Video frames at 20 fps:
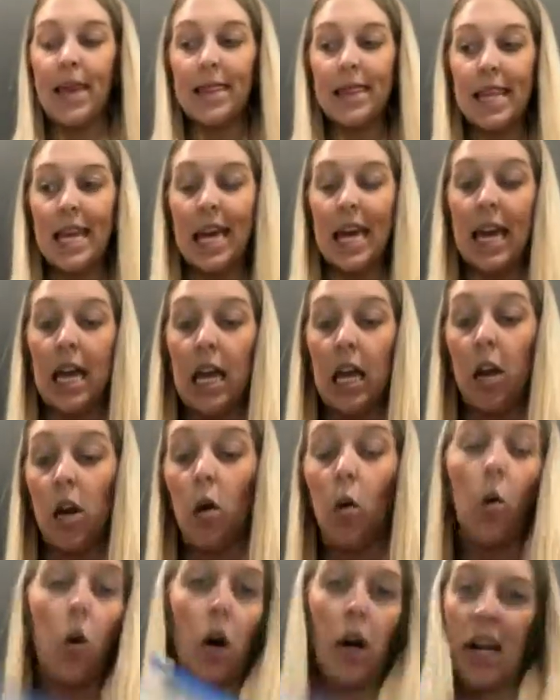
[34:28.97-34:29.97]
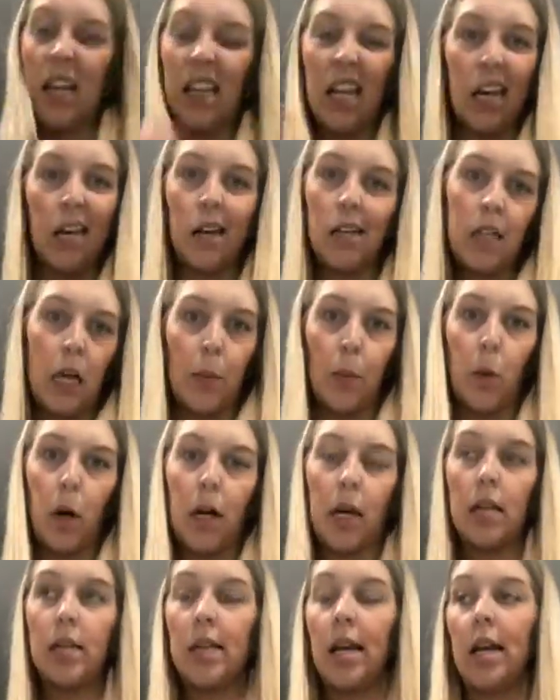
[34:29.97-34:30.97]
then, or in like a Tupperware
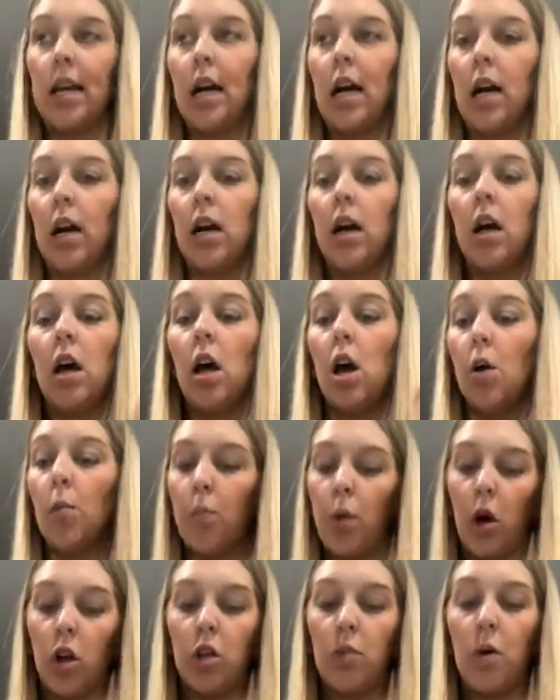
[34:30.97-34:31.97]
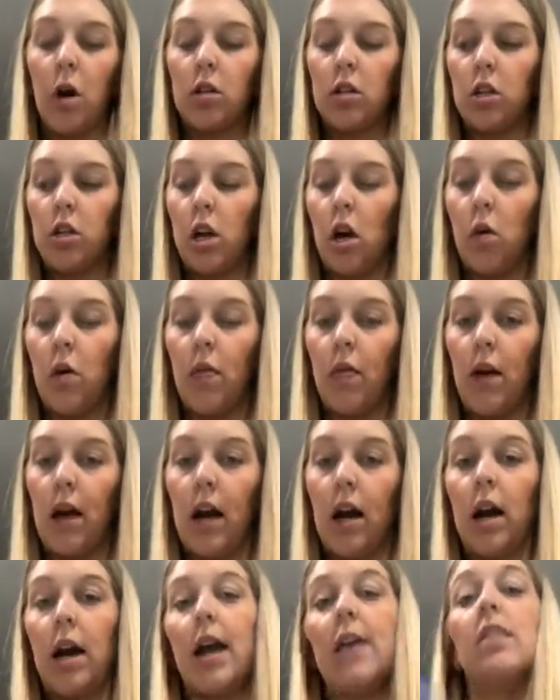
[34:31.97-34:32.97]
container, put all the balls of dough in
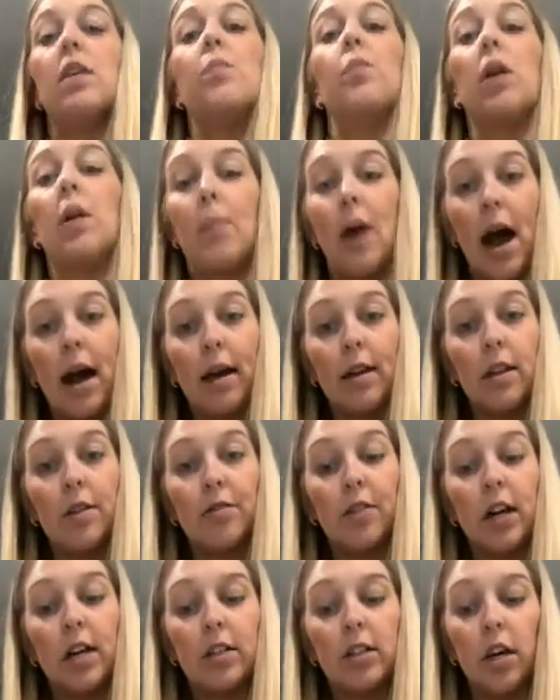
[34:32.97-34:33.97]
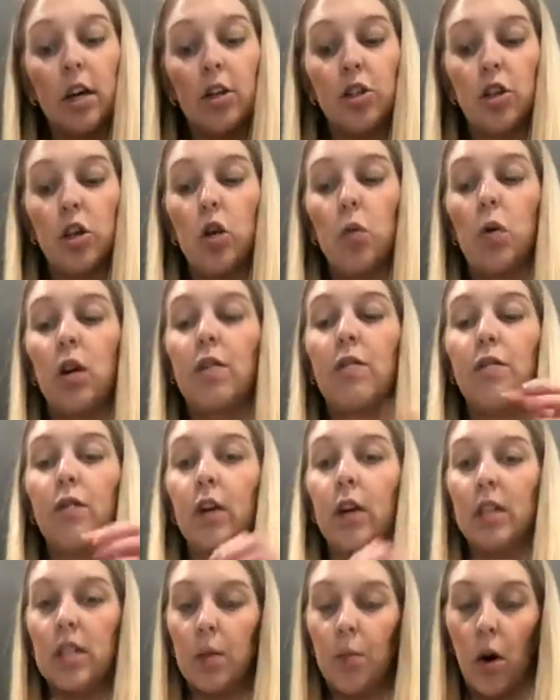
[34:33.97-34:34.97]
there and then put it back in the freezer. So you want to
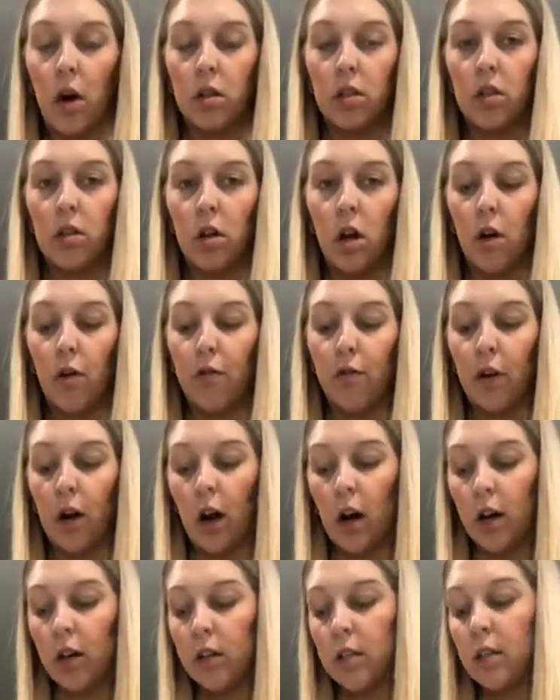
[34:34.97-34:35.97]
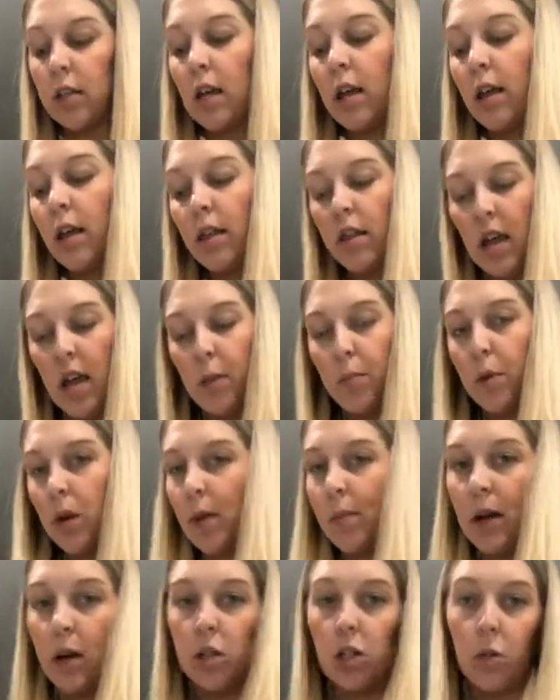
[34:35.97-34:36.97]
freeze the balls of dough first, then put
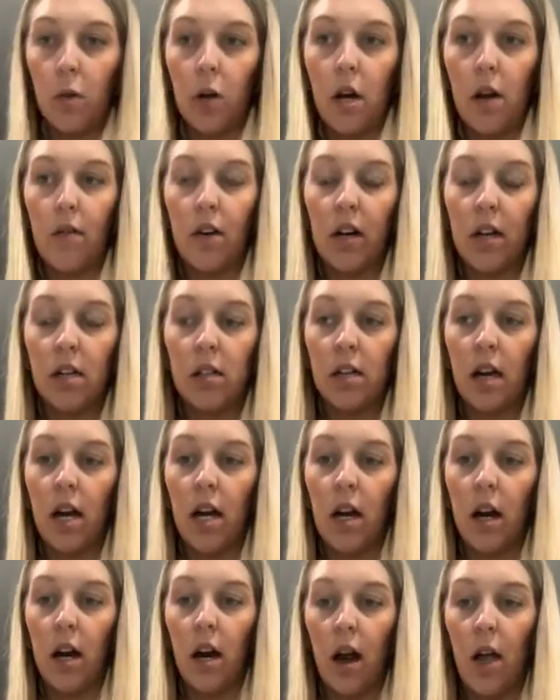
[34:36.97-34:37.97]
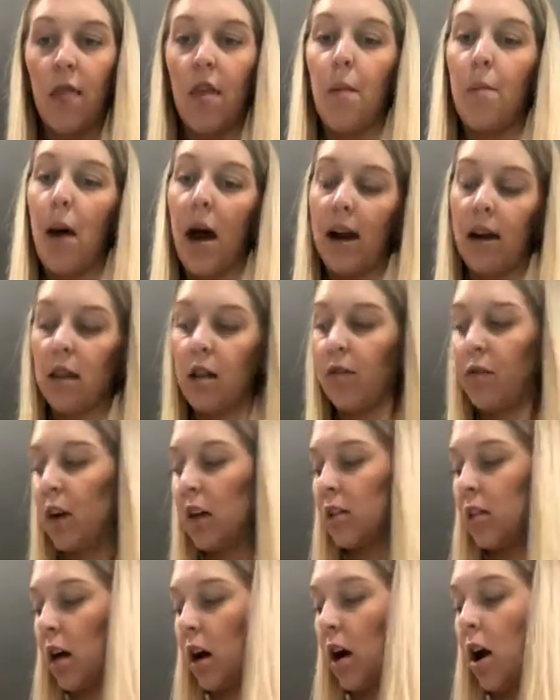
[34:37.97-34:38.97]
them into whatever container and then back in the
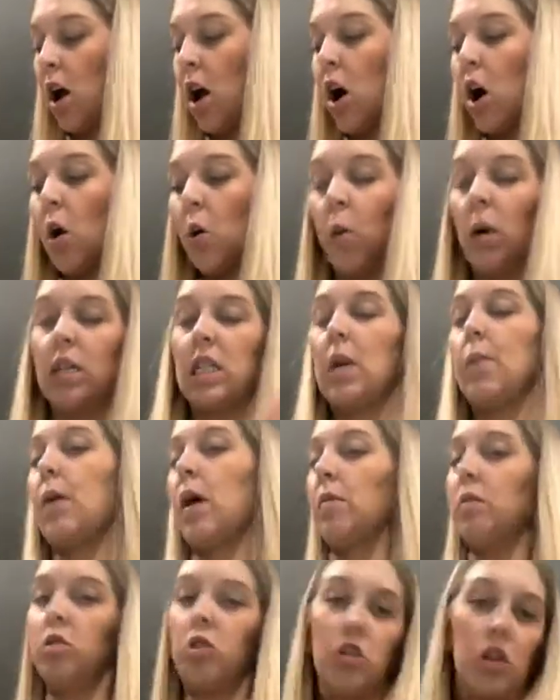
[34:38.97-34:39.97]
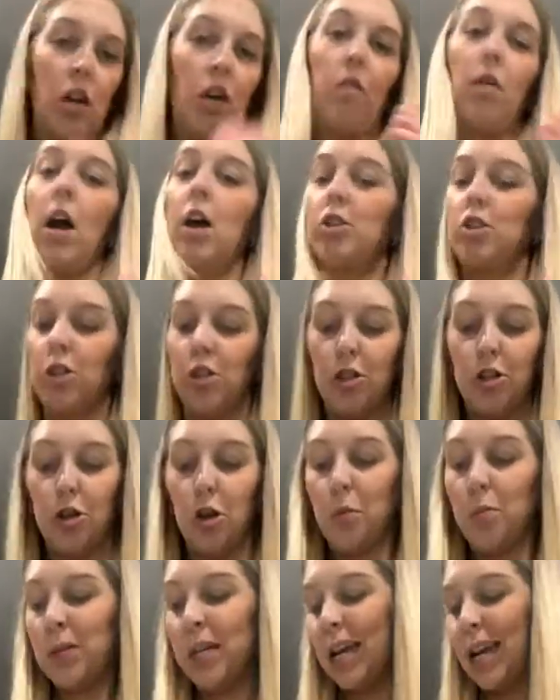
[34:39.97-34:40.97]
freezer. One time I was just in a rush and
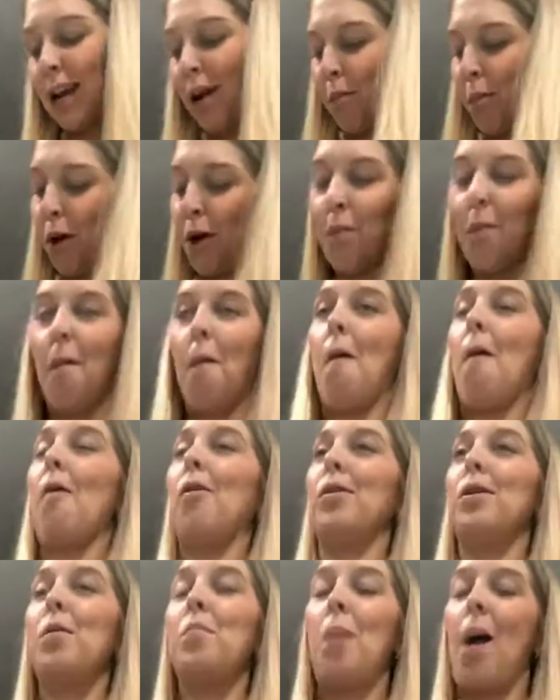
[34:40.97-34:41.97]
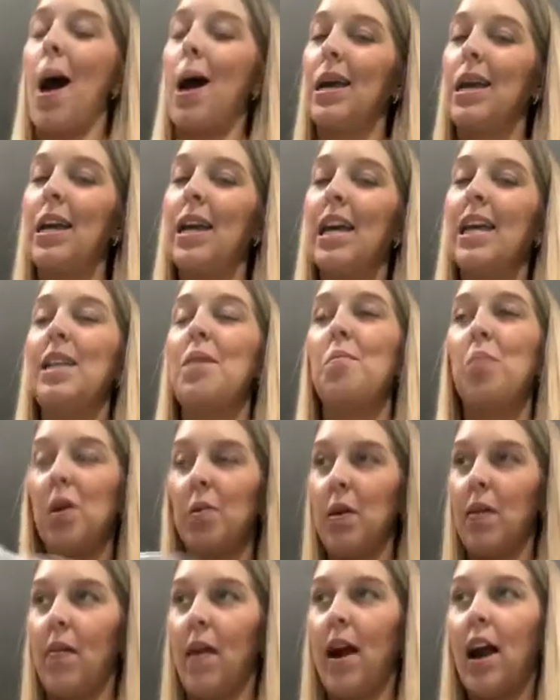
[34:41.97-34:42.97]
scooped it and I put them all in a baggie and then put them
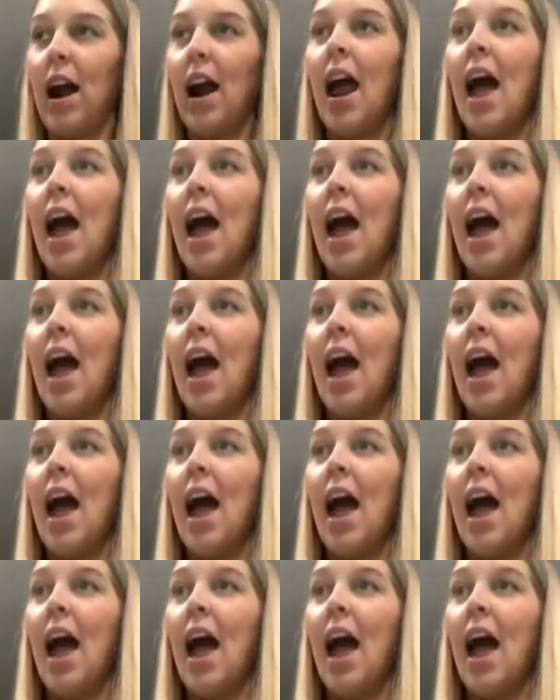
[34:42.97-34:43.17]
in there.